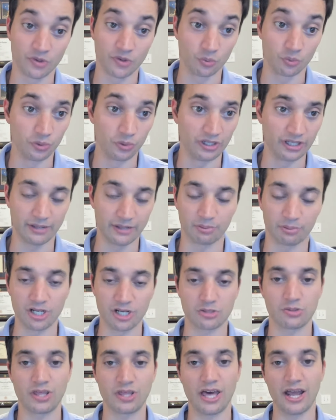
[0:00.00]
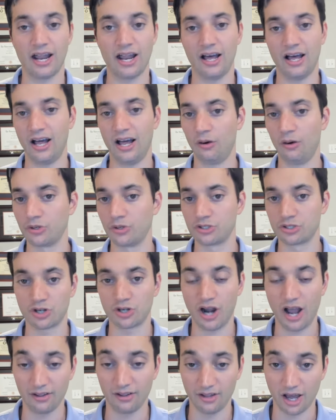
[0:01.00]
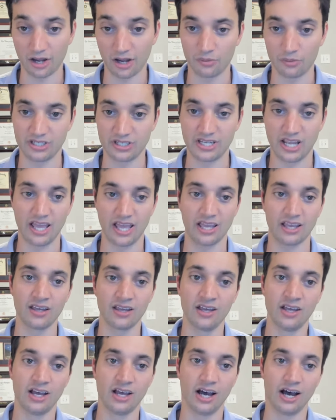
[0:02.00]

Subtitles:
Really impressed with that. I wasn't sure how long it would take.